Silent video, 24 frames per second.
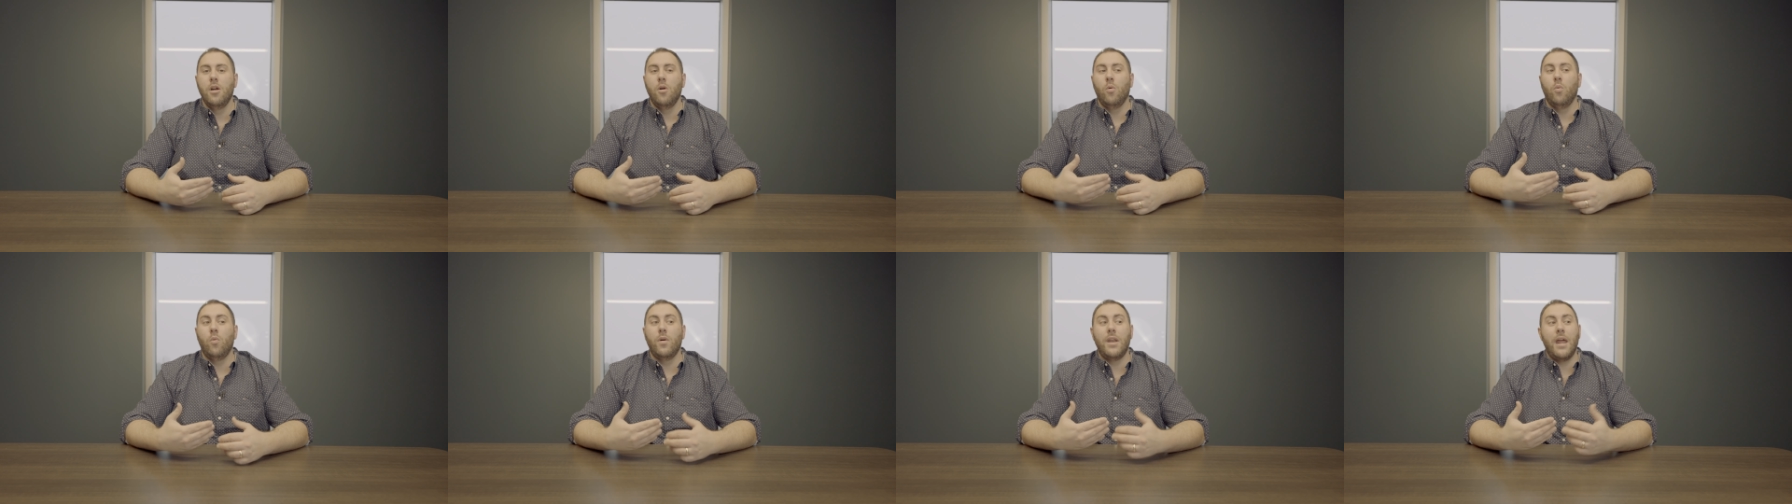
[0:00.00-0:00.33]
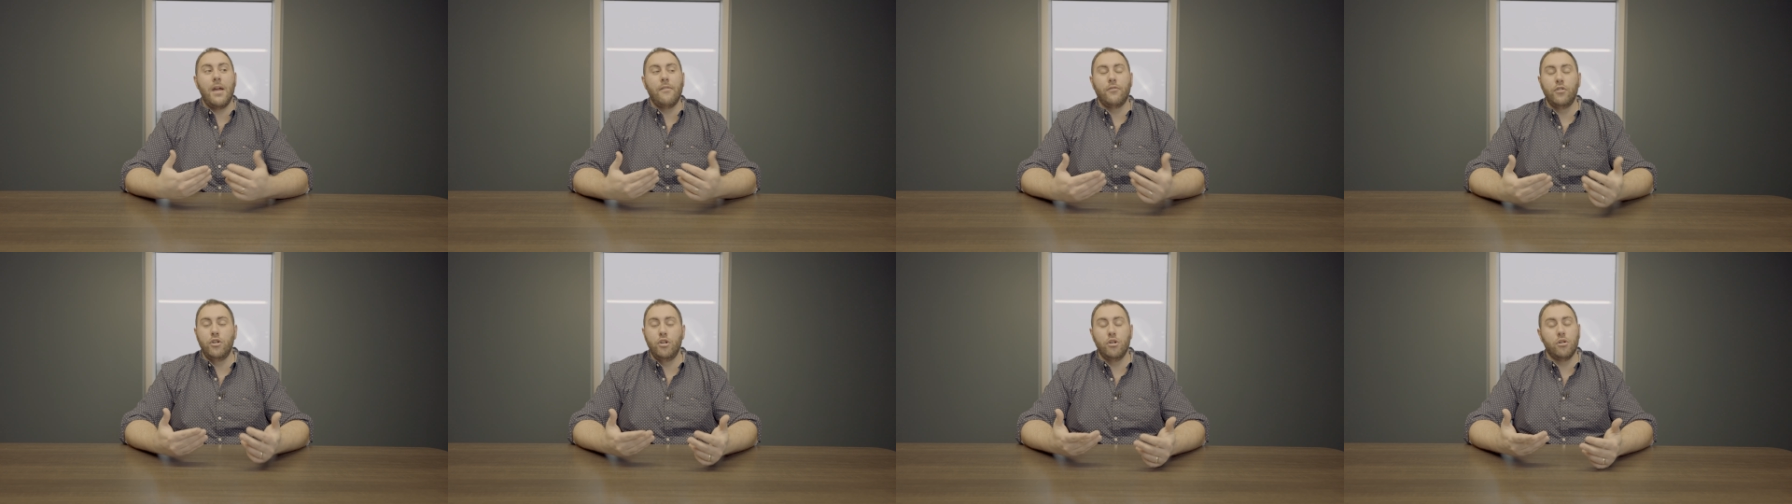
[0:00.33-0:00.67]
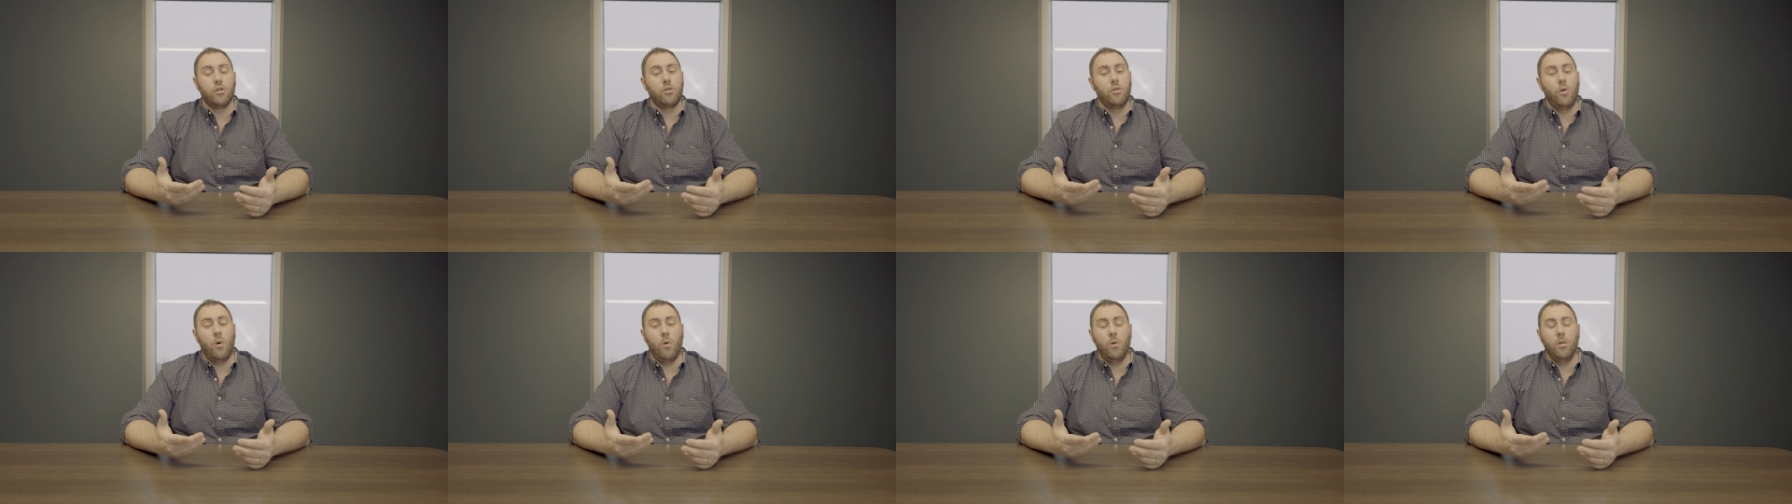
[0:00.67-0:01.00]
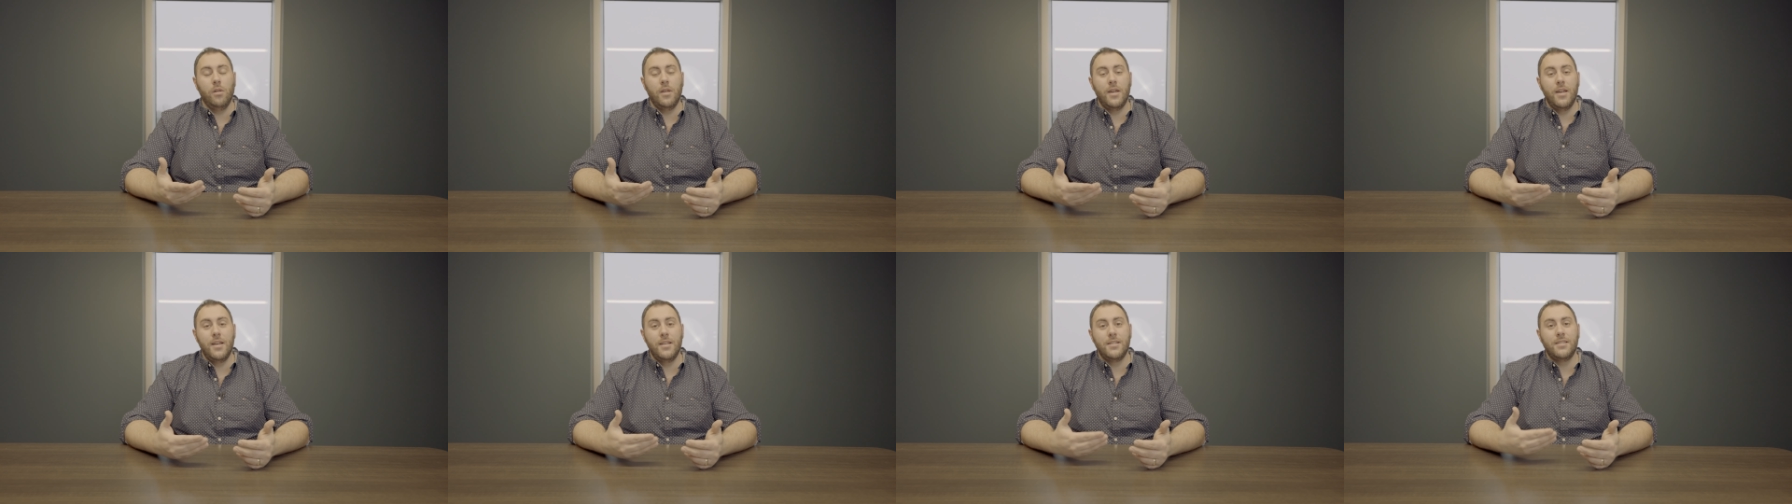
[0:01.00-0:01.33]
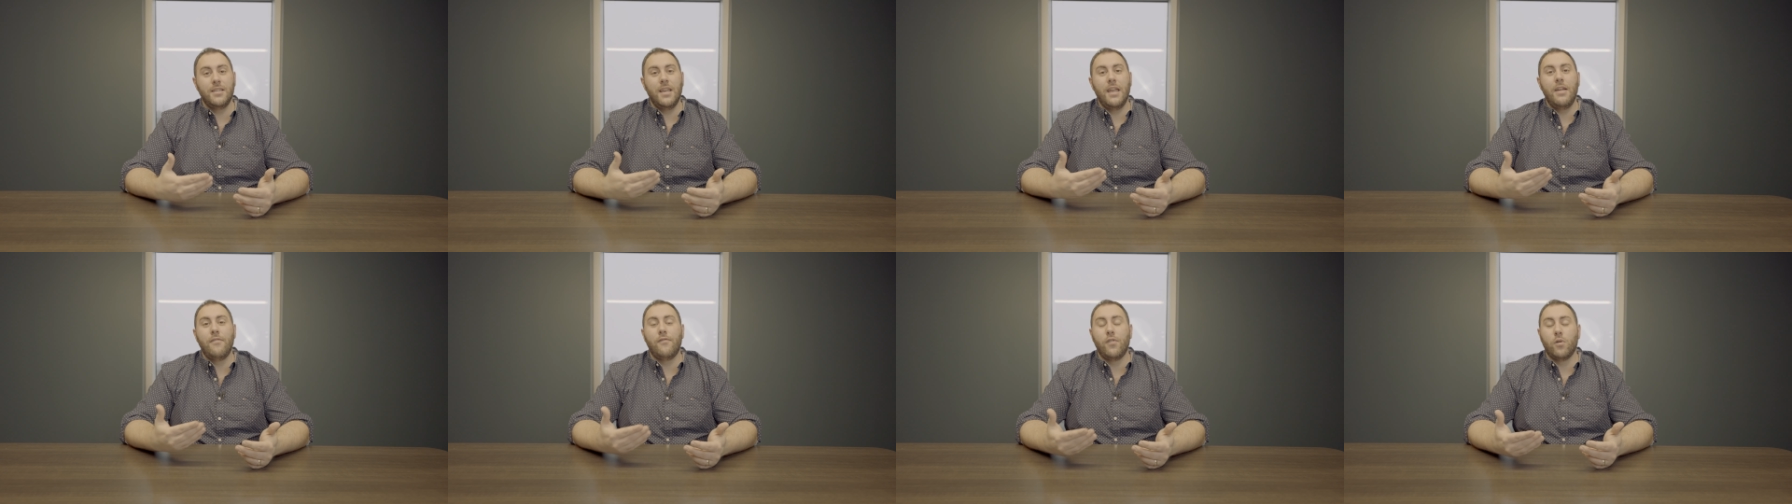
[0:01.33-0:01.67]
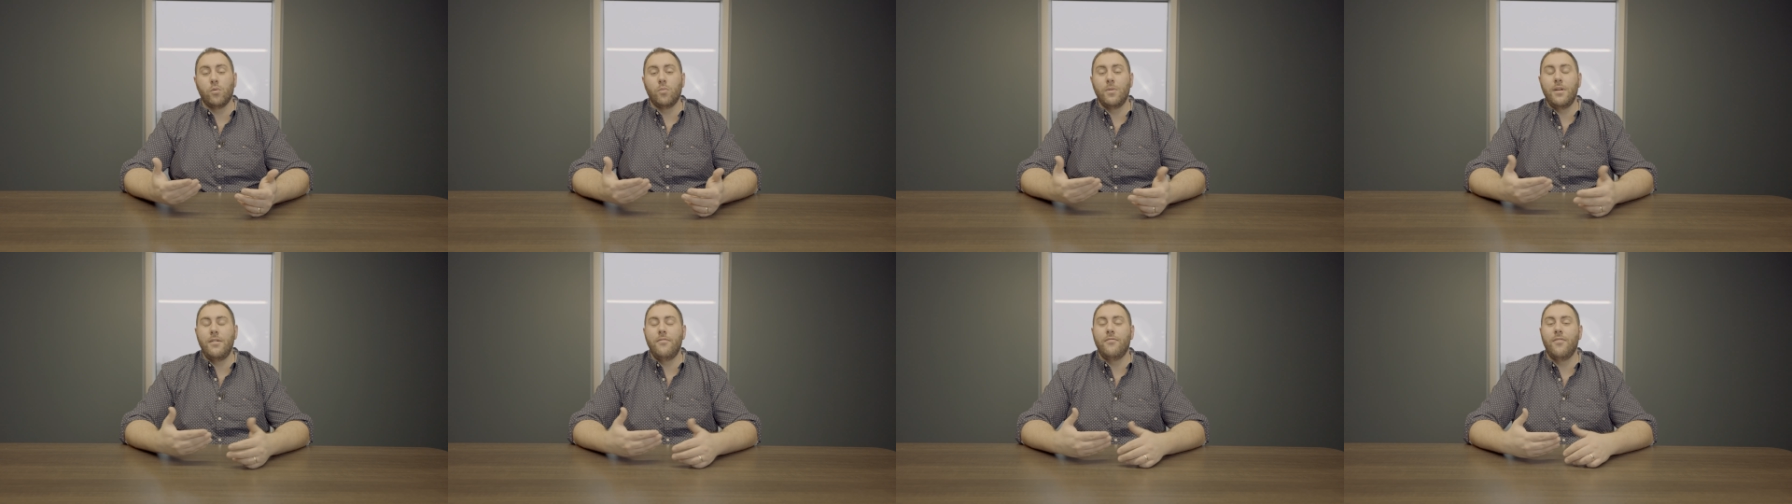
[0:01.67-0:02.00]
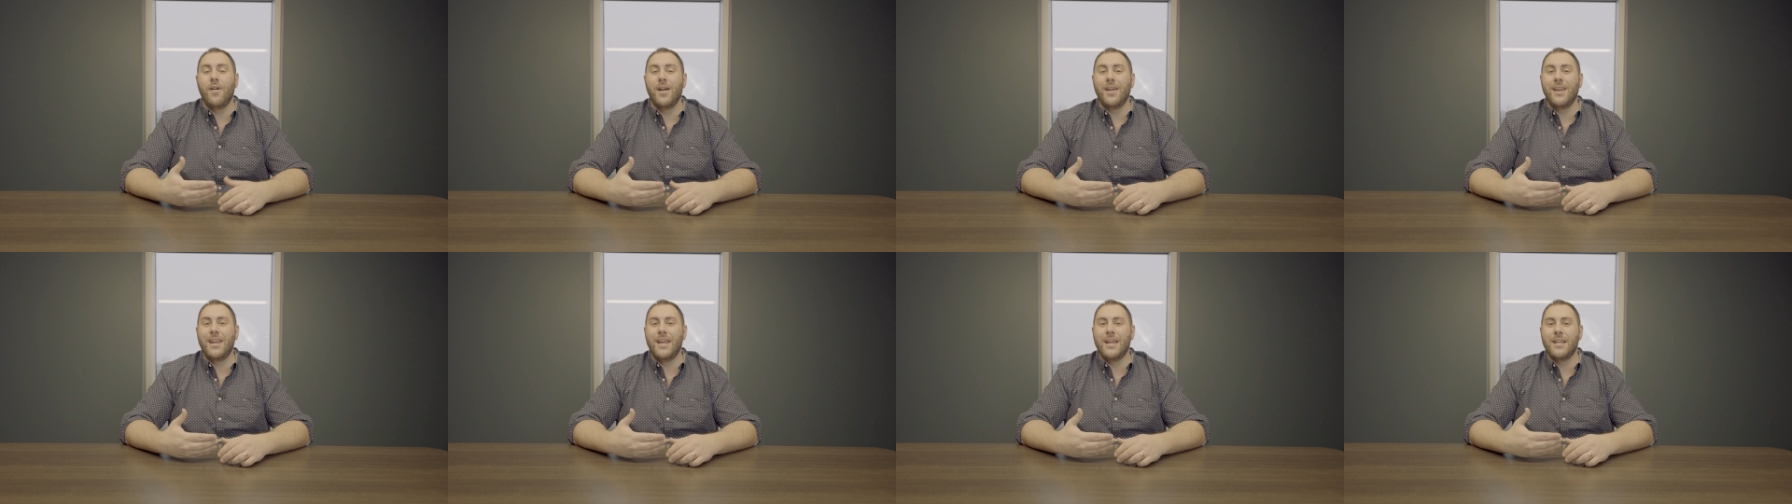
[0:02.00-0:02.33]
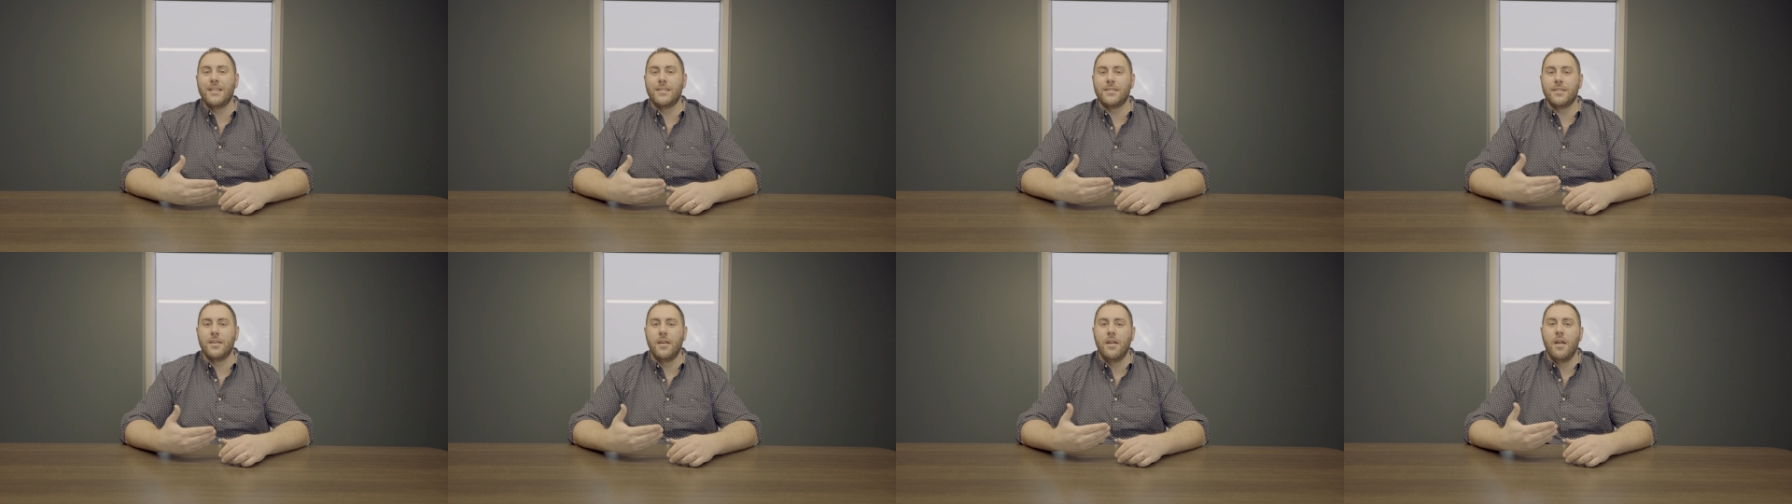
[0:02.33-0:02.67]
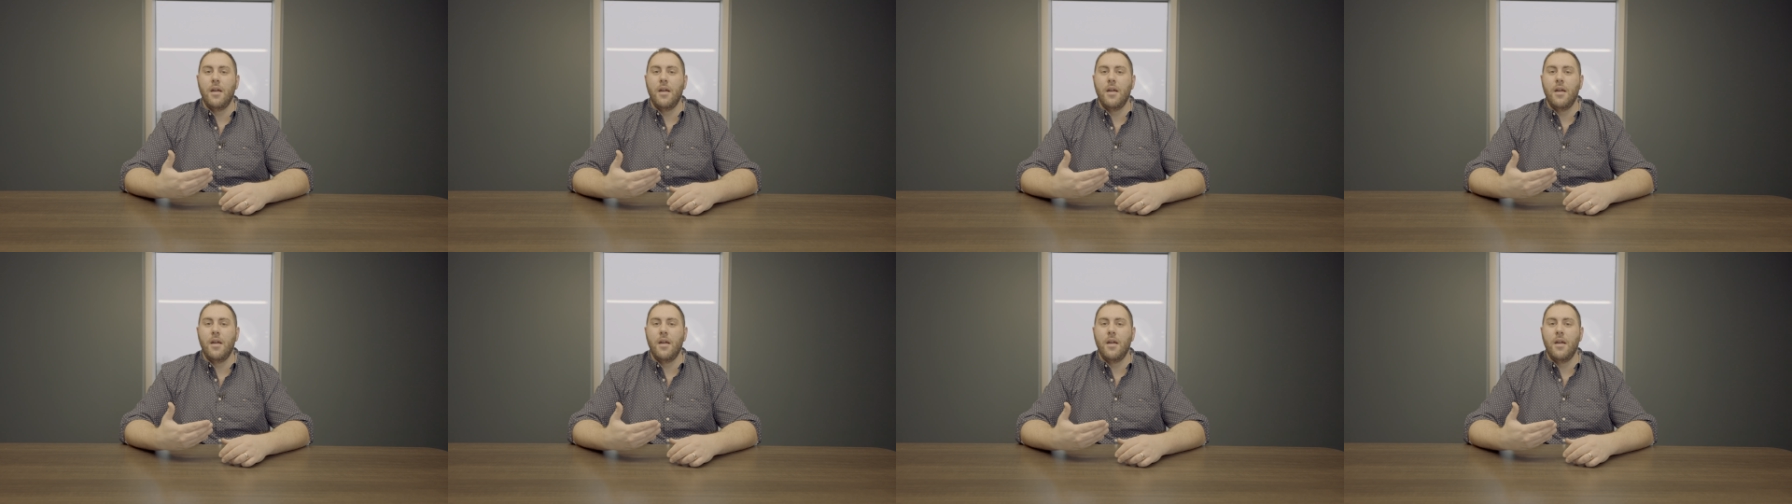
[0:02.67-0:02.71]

whatever your goal is if a refinance